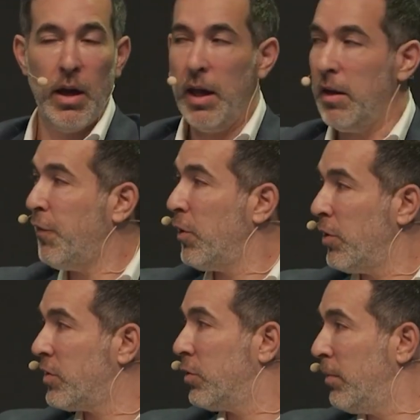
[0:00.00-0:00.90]
And if you're
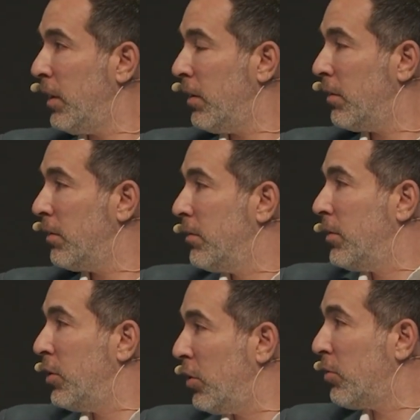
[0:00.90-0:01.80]
assuming,
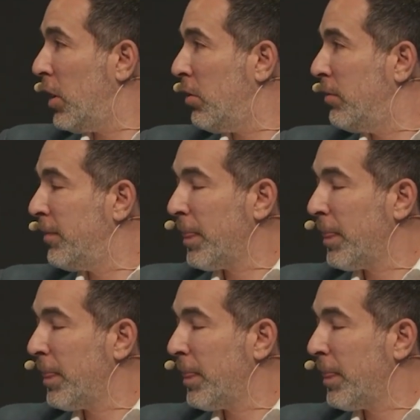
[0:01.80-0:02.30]
you don't know.